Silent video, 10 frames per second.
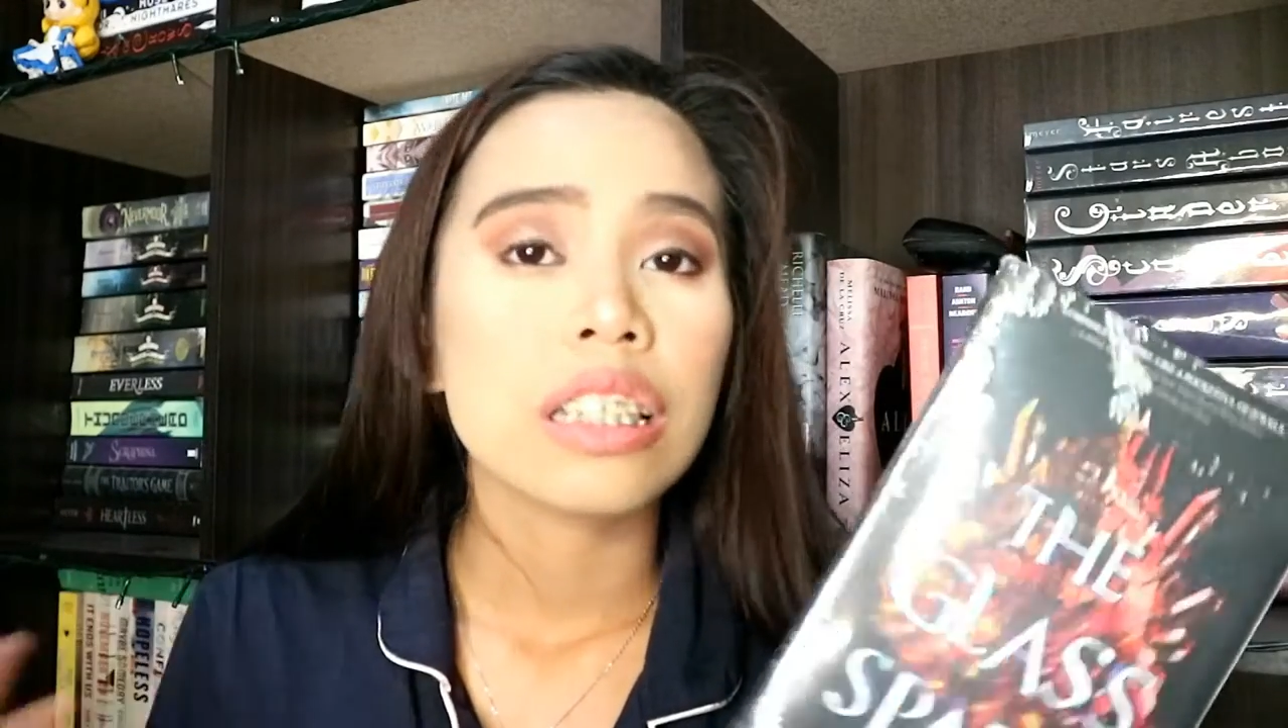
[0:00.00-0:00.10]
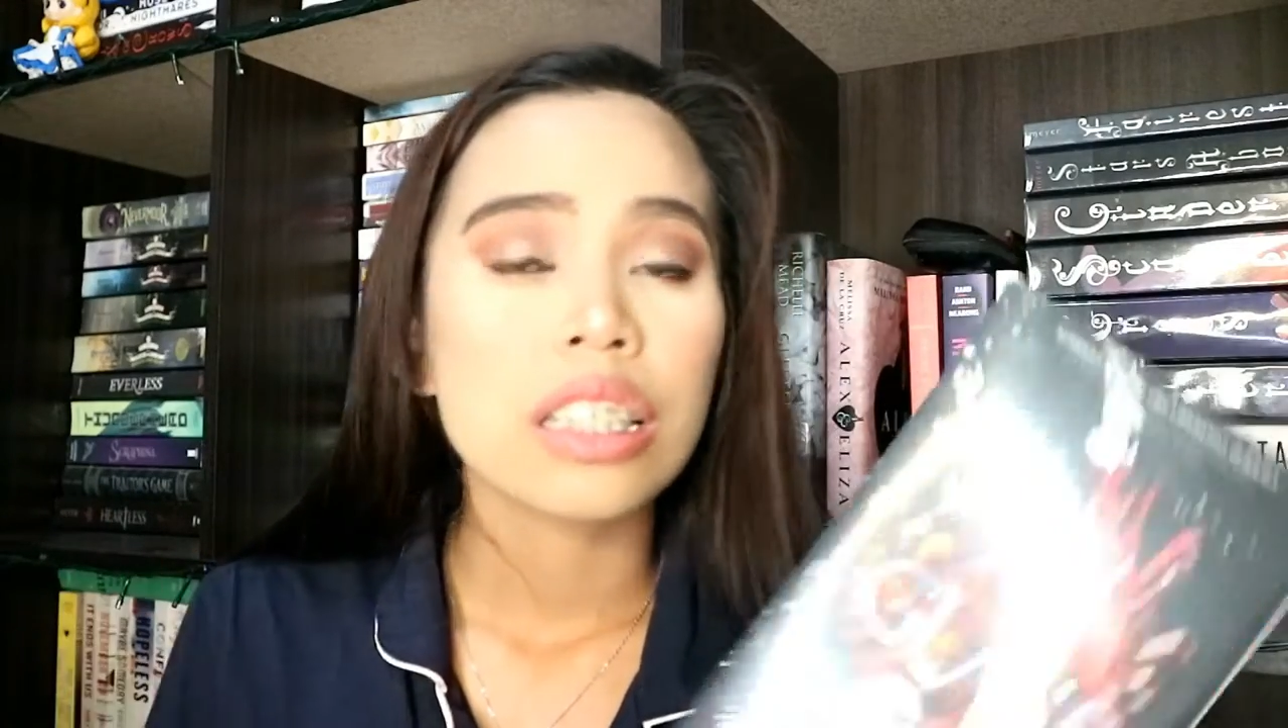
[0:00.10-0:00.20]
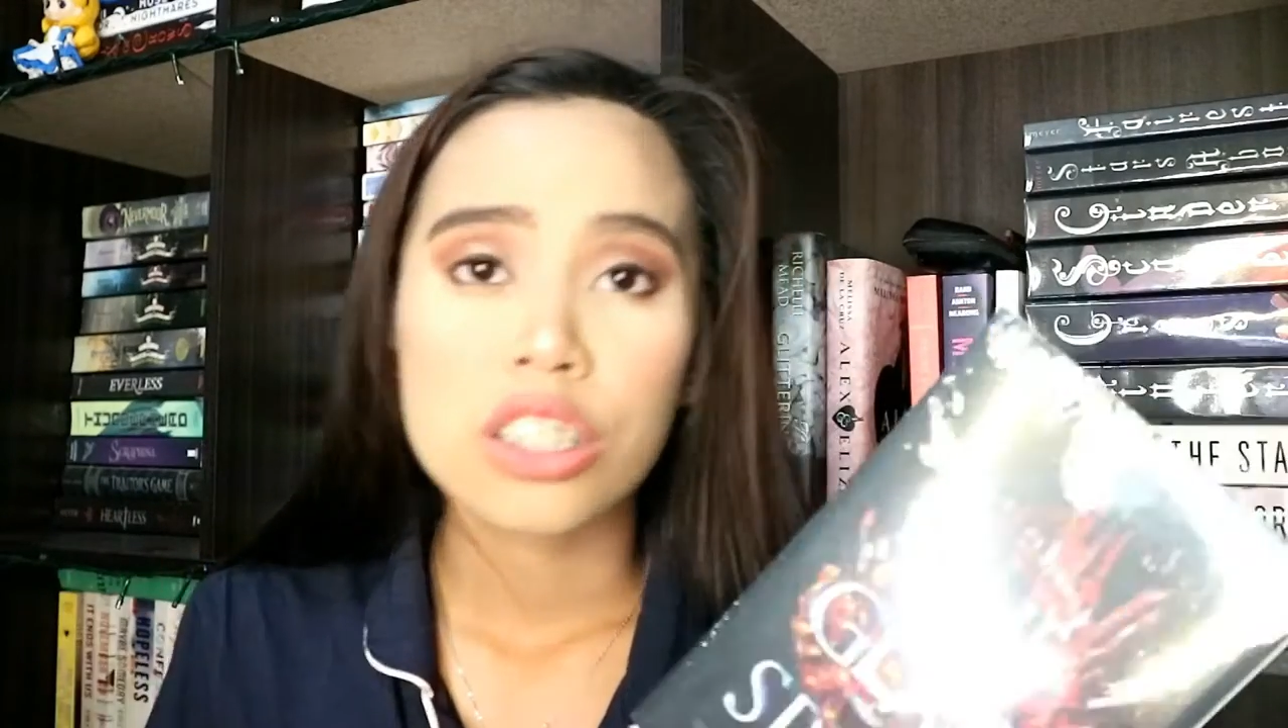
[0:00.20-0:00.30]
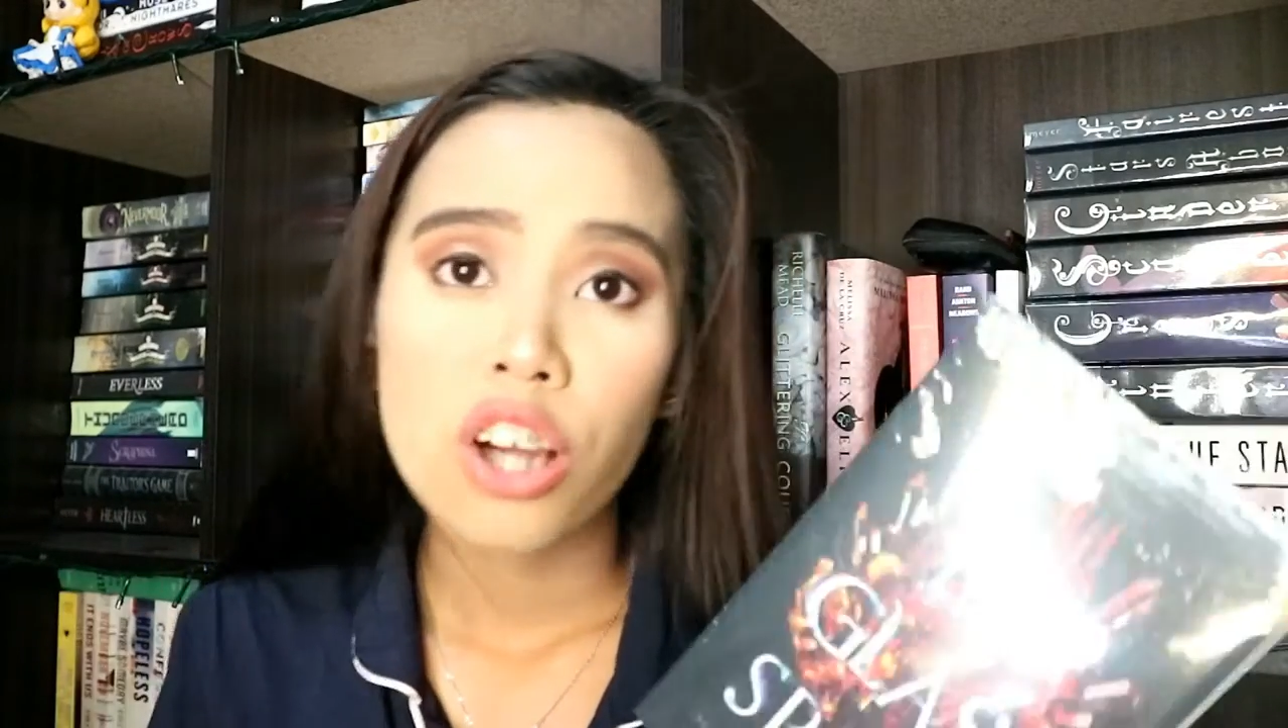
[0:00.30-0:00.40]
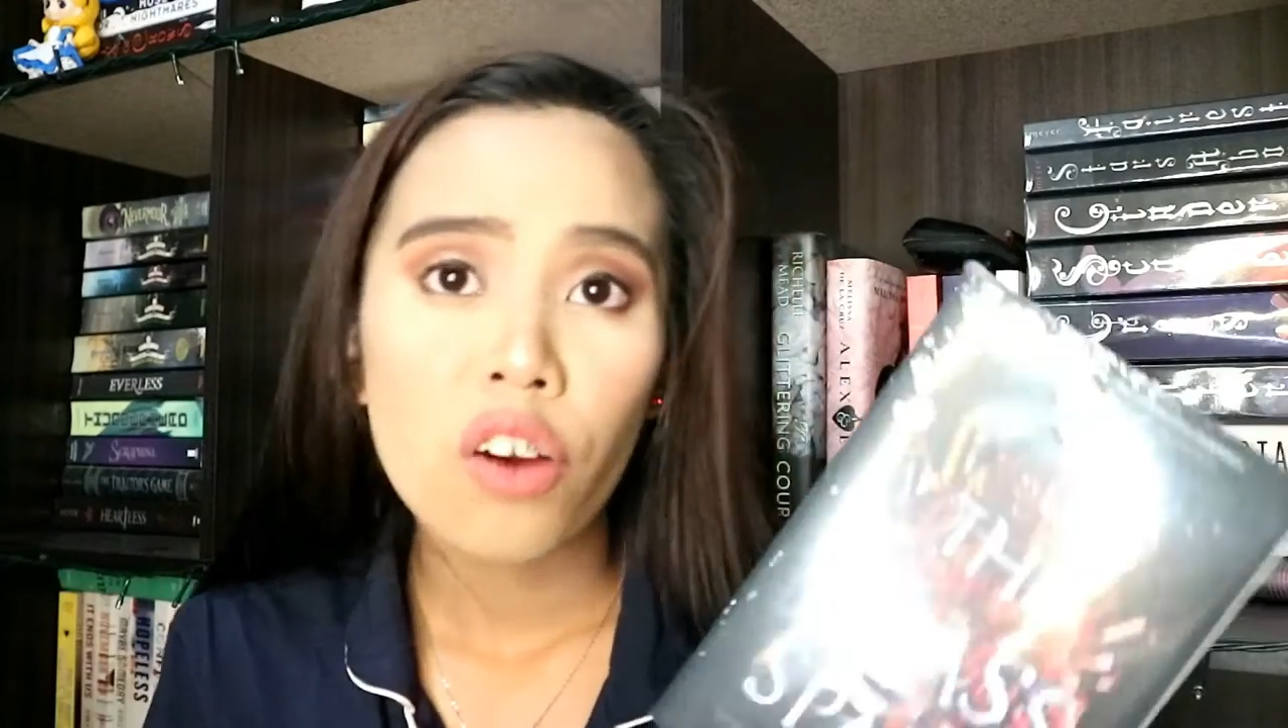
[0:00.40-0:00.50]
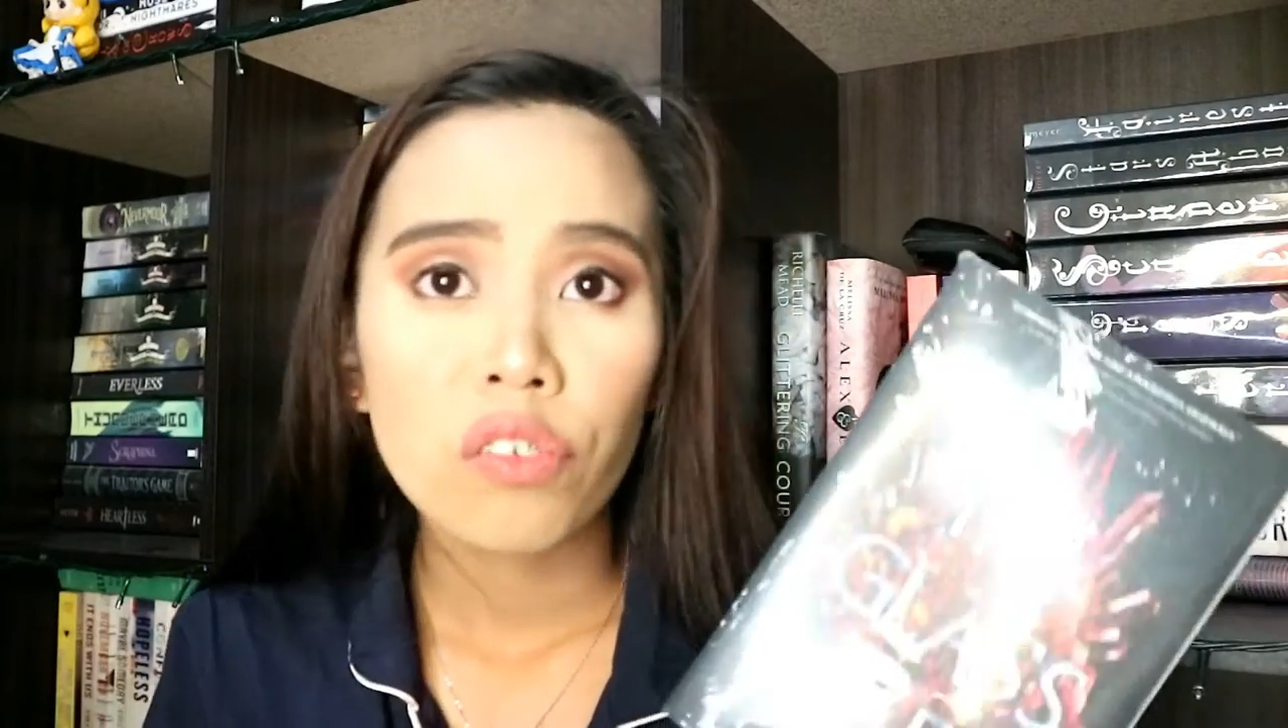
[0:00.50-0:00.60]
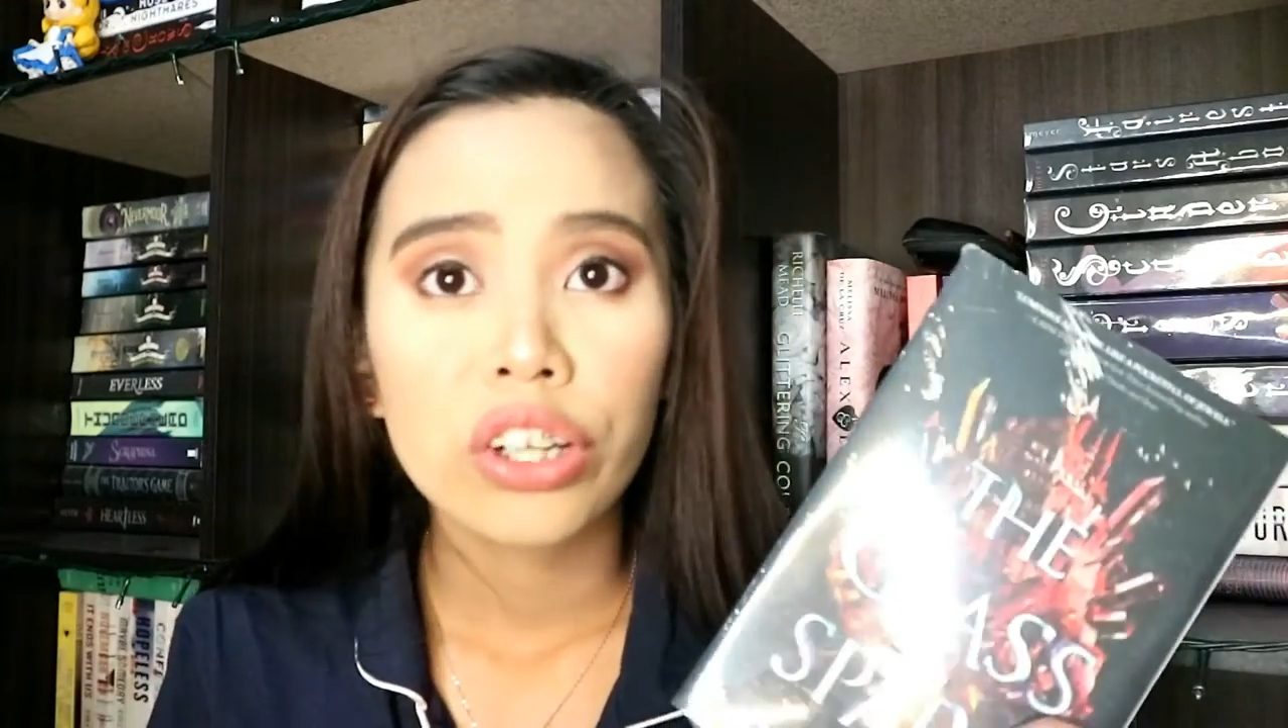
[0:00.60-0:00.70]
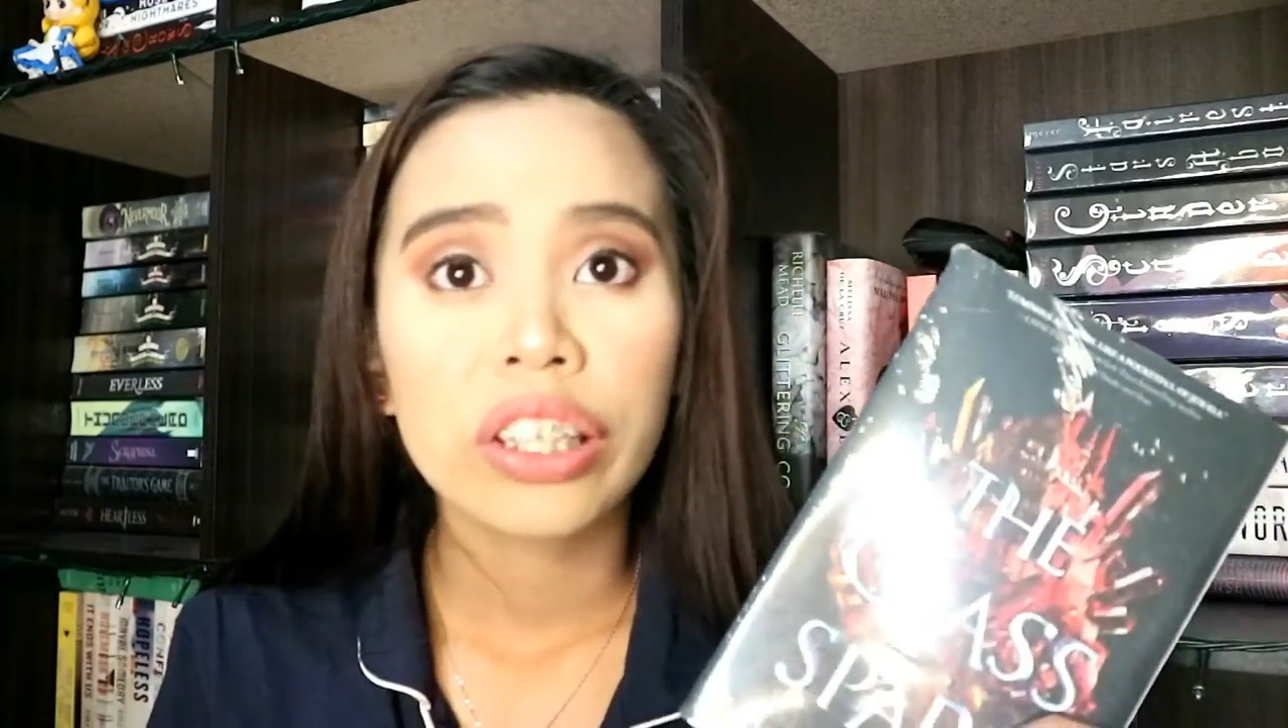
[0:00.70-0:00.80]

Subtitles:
discovered